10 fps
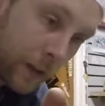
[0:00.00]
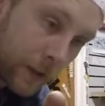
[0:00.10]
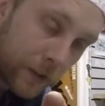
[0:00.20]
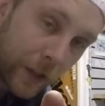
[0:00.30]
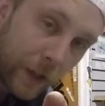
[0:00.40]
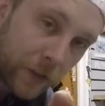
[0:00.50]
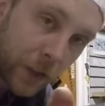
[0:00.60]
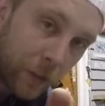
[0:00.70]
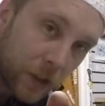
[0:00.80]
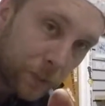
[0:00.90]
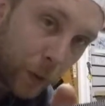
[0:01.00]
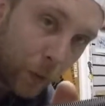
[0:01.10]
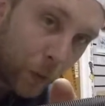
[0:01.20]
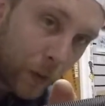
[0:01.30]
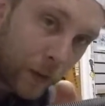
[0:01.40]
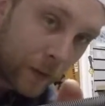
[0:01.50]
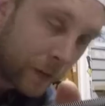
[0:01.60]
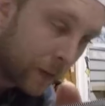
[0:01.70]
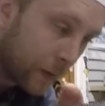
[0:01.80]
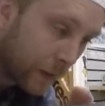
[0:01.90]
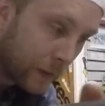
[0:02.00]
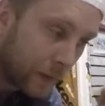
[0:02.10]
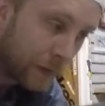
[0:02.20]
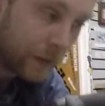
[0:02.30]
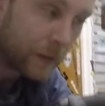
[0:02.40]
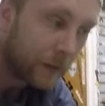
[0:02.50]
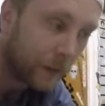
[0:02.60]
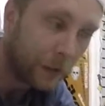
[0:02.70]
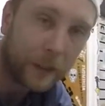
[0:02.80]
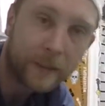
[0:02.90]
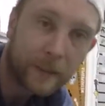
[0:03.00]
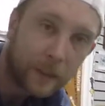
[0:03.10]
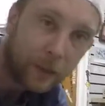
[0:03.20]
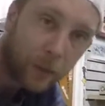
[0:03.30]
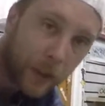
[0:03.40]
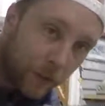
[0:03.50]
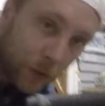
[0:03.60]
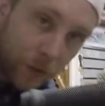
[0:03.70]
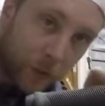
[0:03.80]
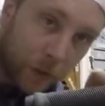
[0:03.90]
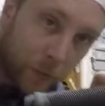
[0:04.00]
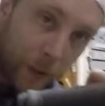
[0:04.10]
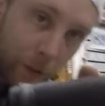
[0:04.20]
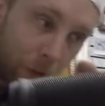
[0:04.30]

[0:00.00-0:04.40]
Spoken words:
does not have so much pull, and instantly the brake feels so much better